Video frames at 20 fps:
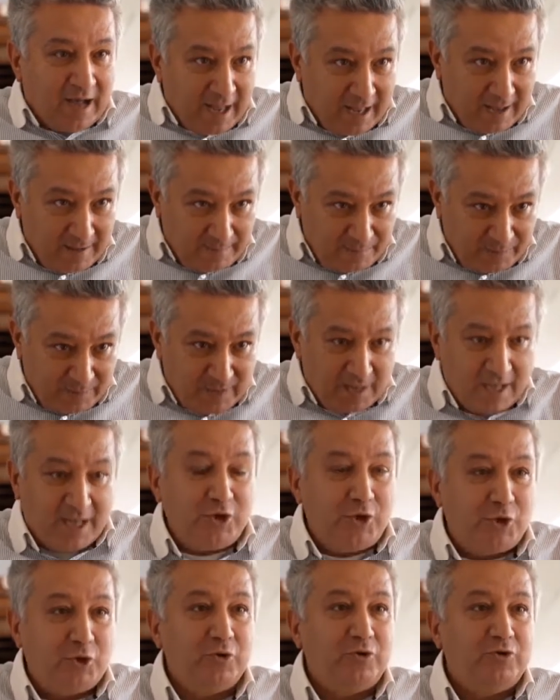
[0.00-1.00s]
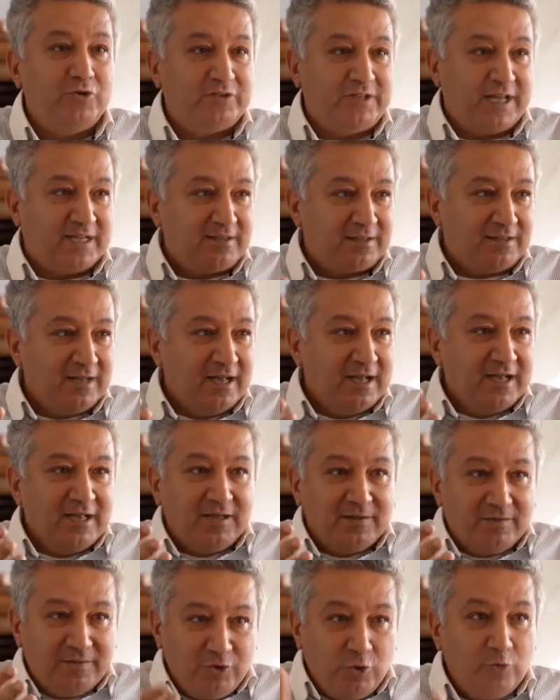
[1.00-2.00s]
I assure you that
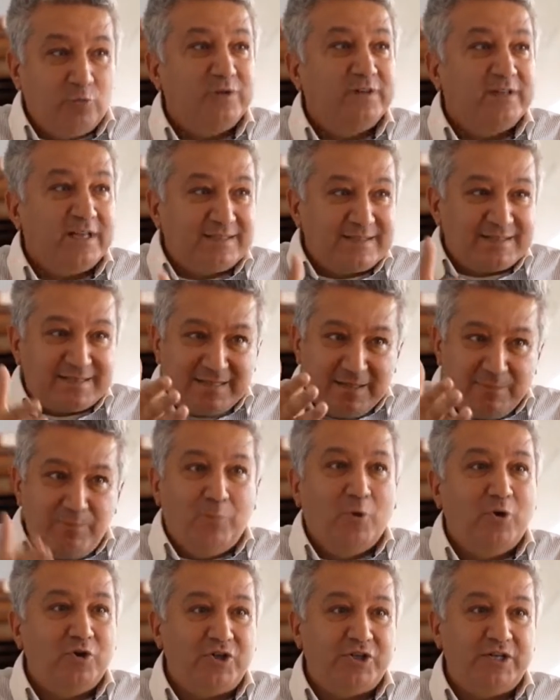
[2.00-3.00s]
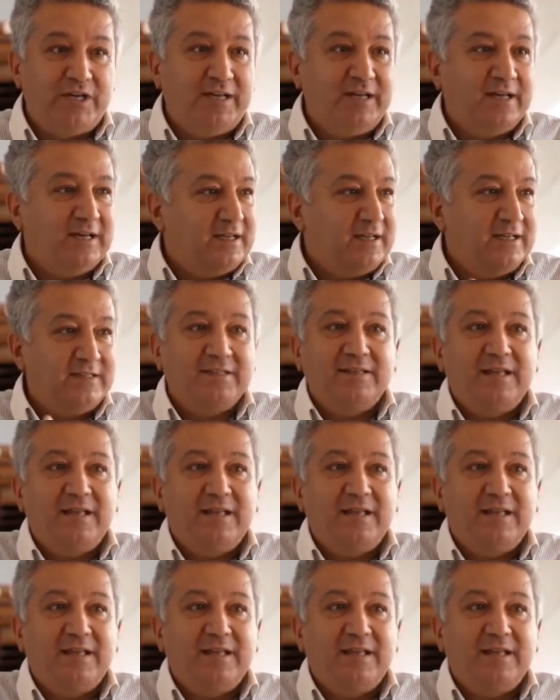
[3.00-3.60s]
you will not see Boji in